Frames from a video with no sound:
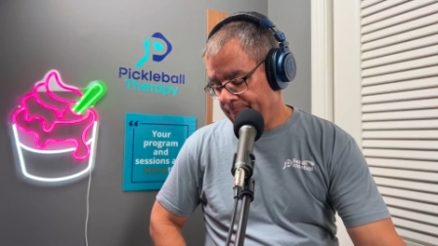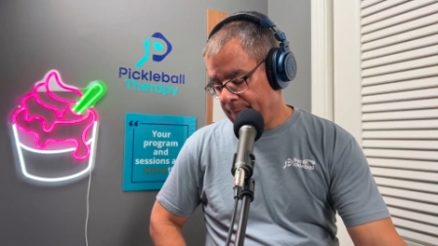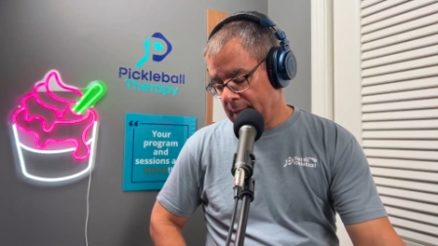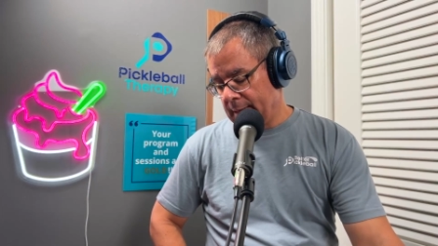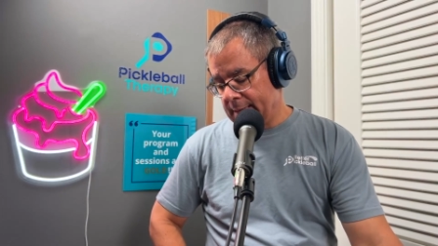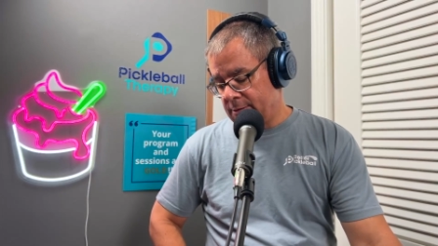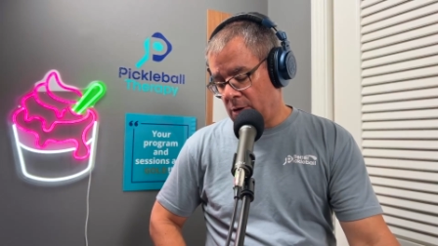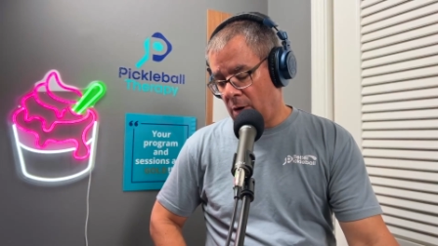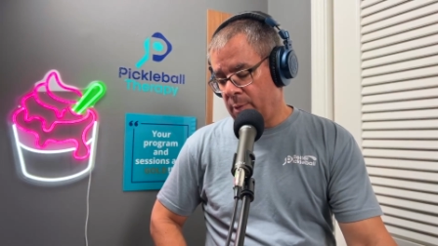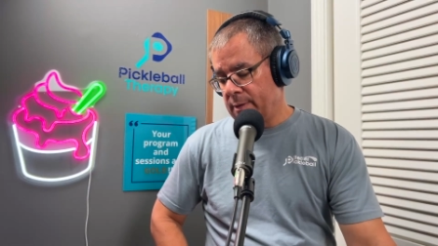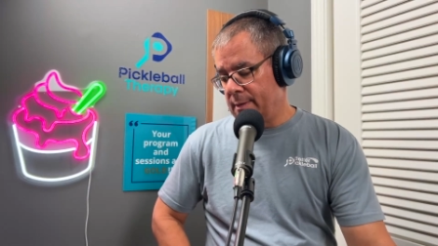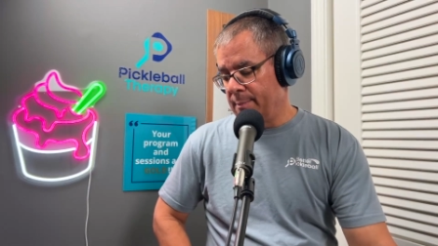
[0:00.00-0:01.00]
Let's
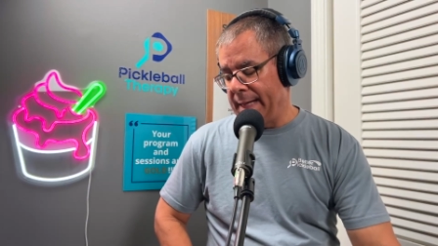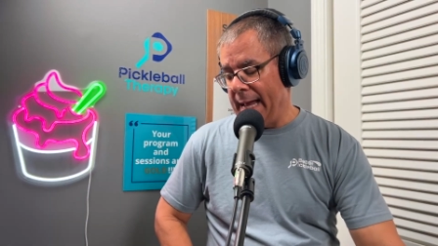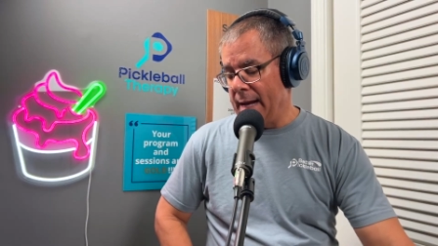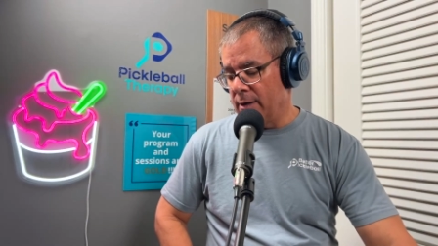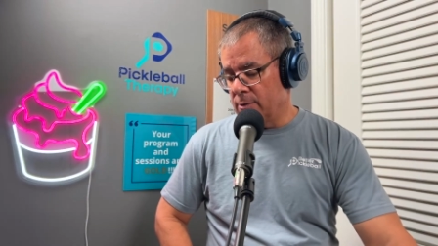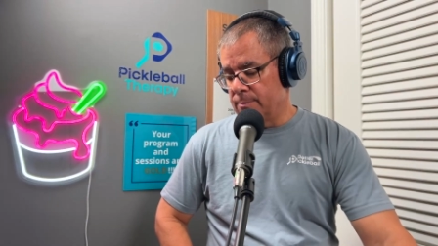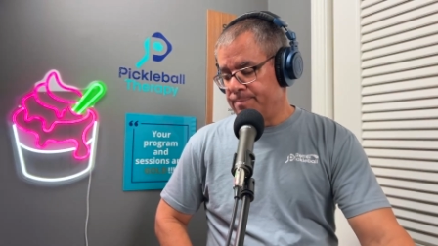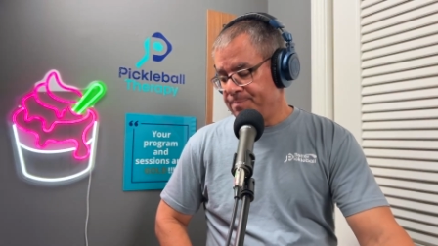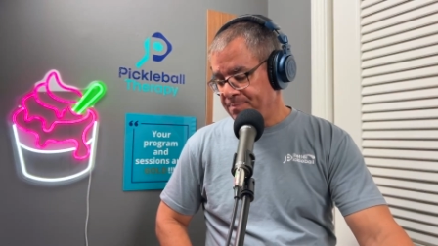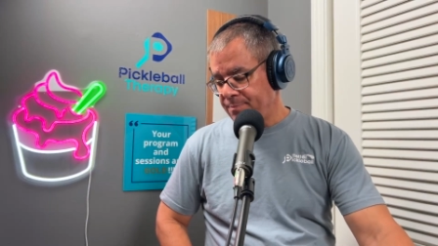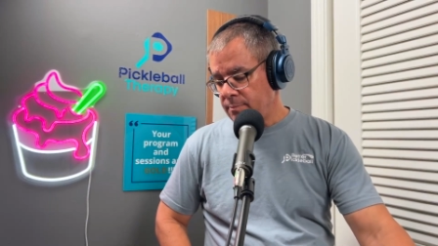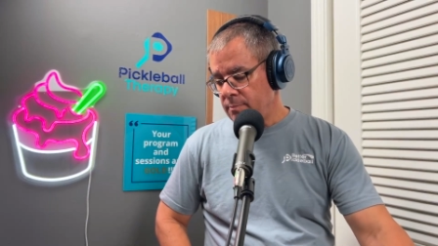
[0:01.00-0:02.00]
start with the mechanical.
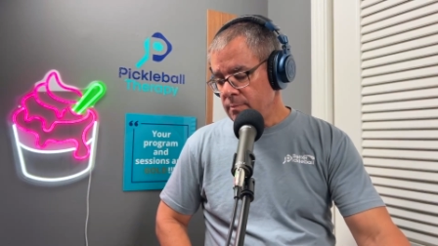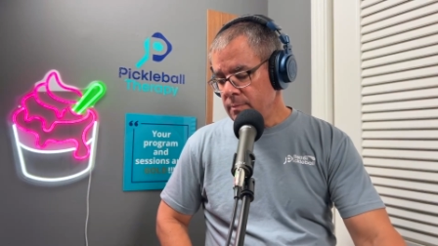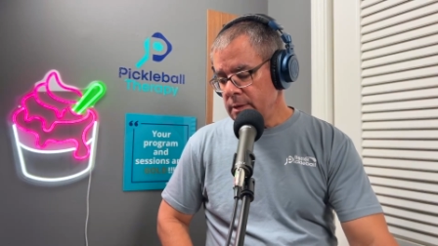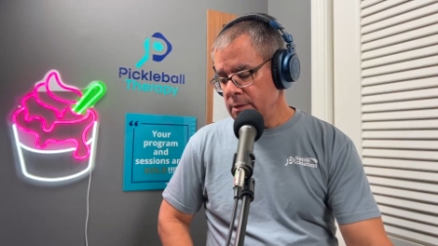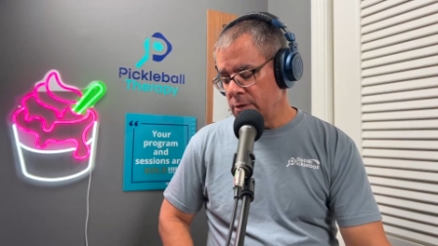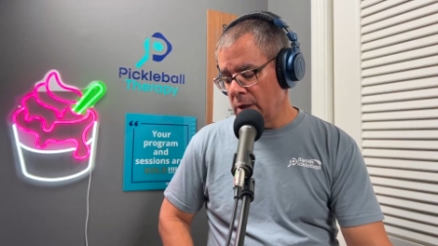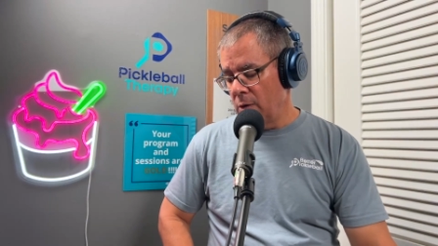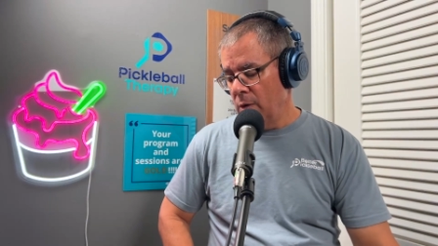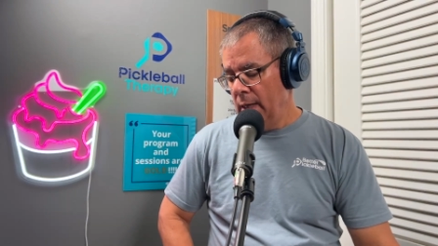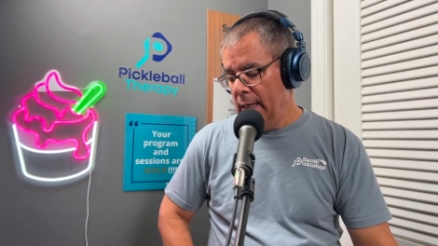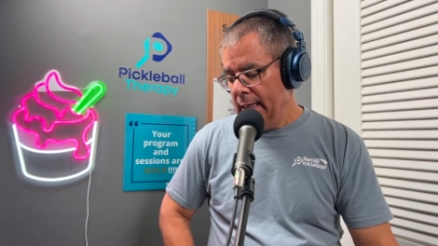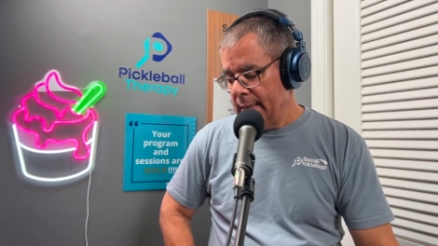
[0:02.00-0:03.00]
So
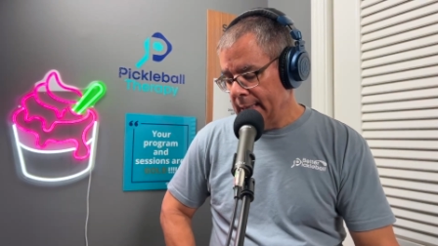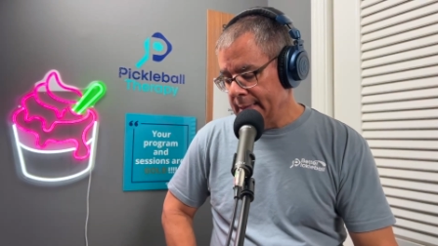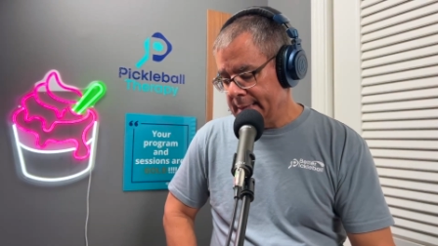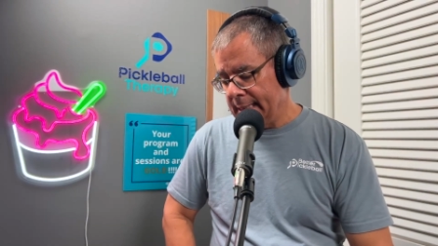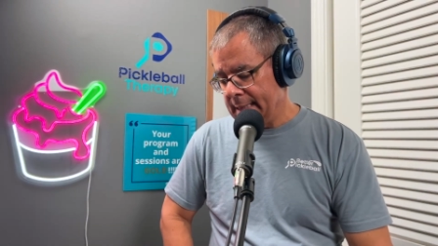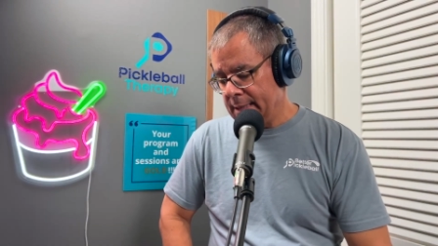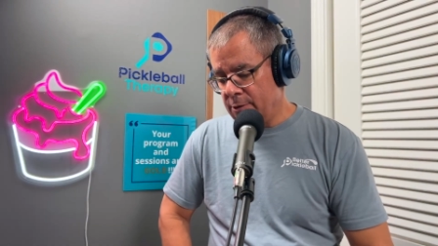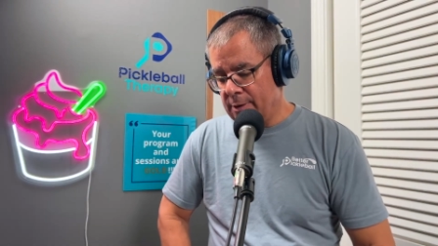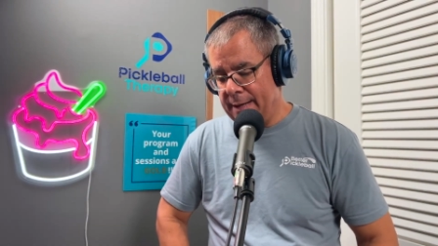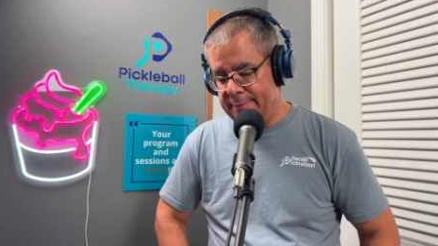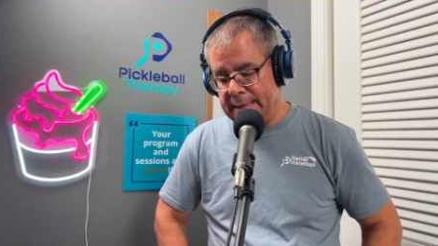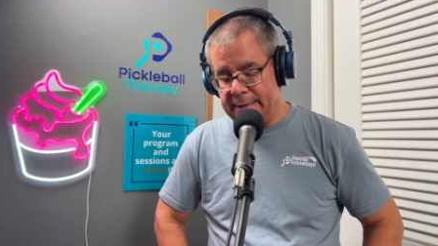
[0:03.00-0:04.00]
let's say that you're
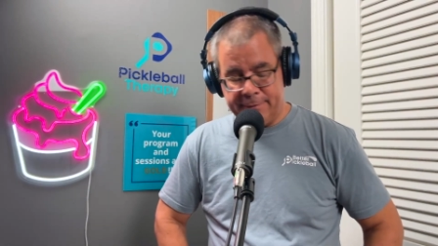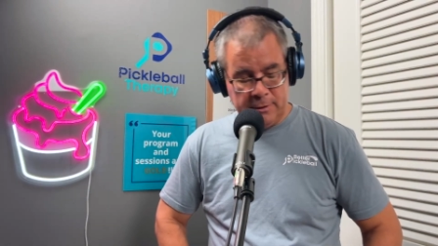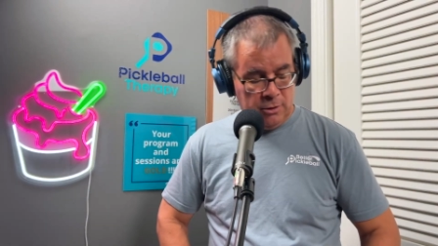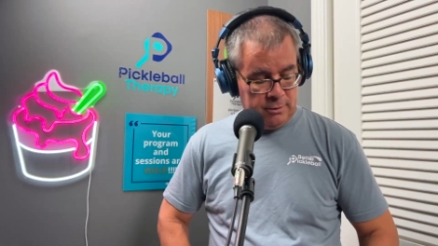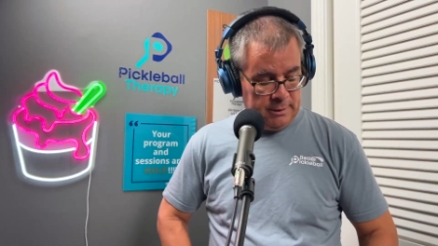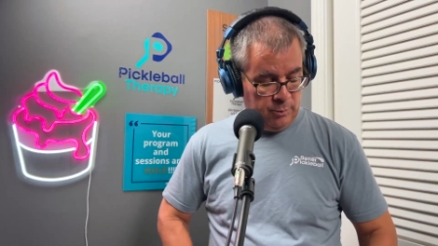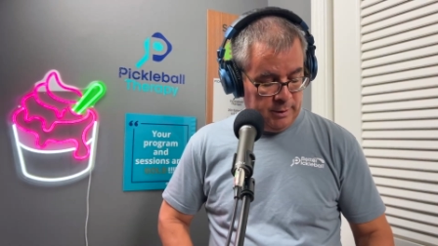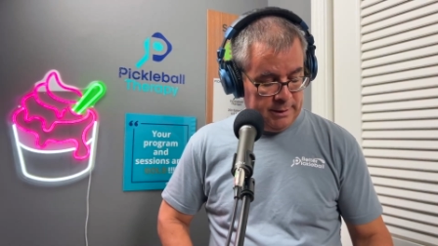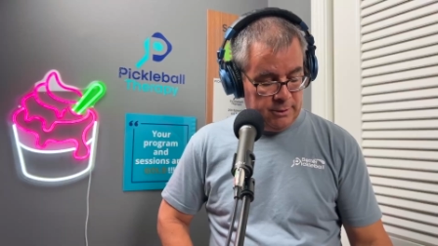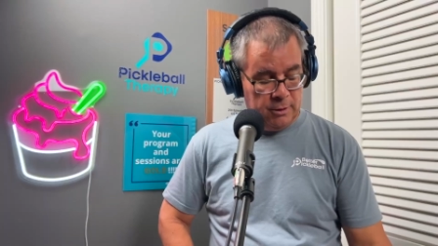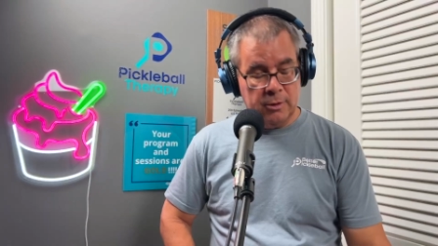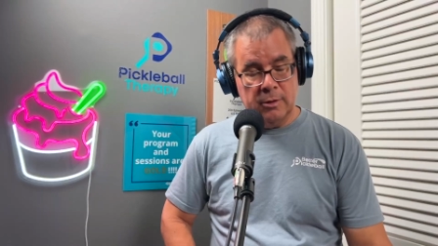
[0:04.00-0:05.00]
having difficulty
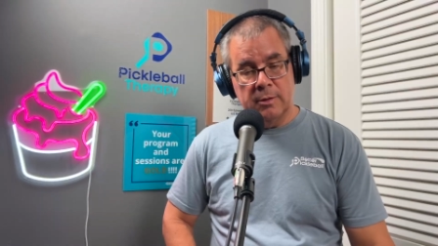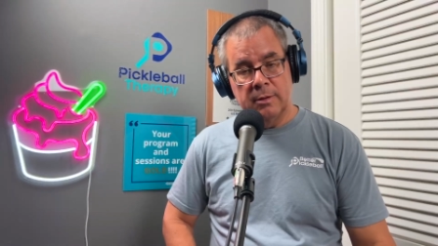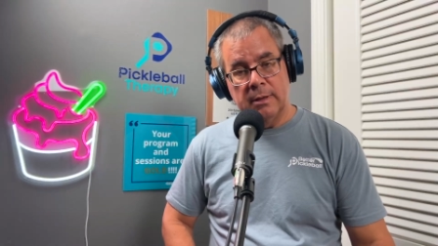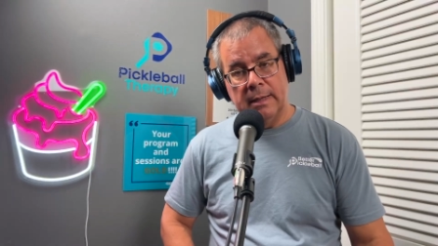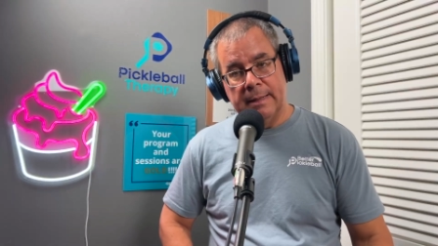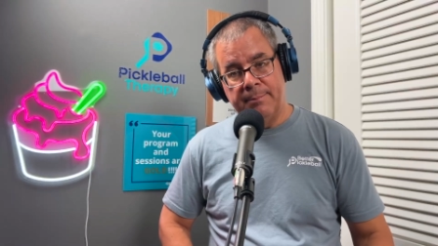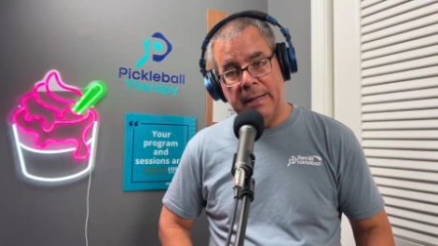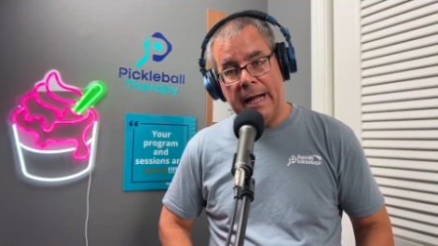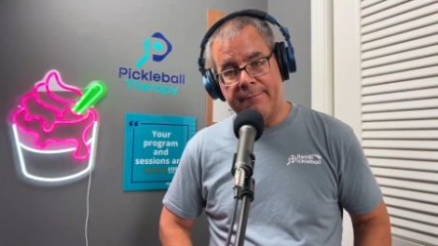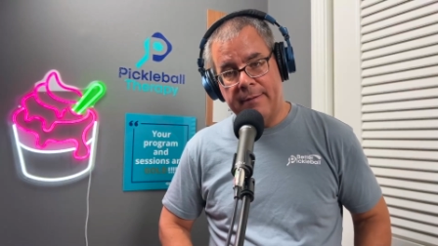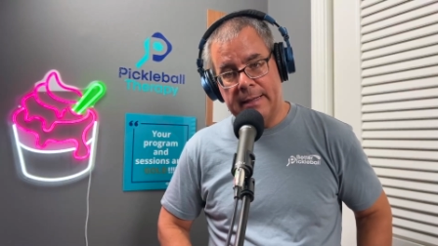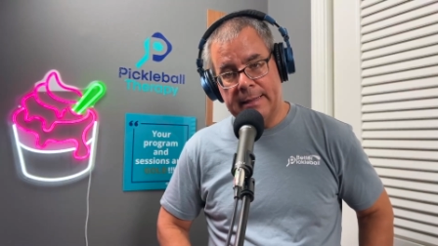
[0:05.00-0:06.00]
with your
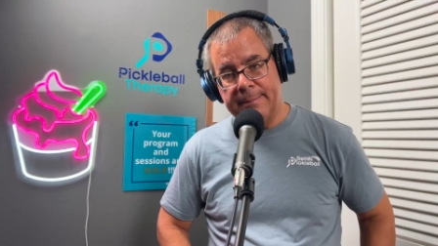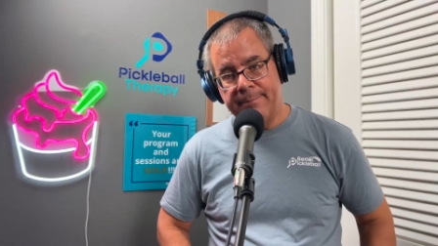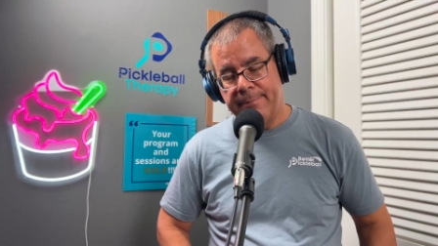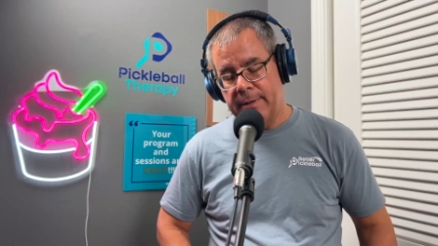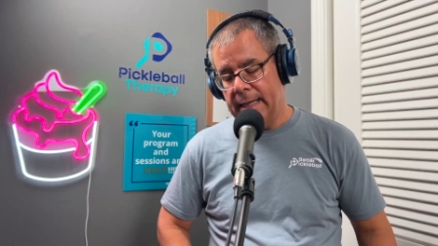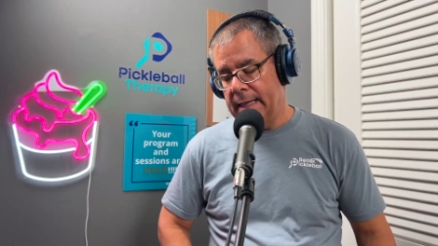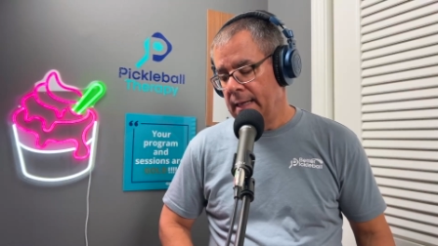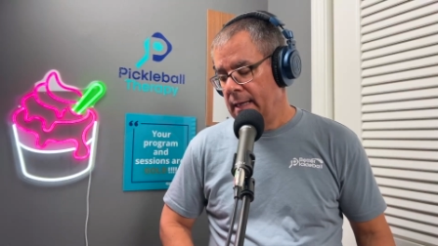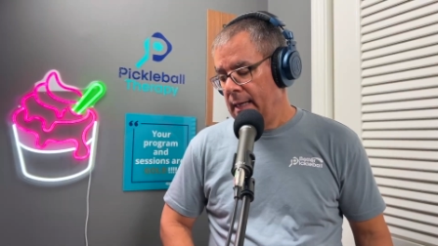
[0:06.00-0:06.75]
block volley. Okay.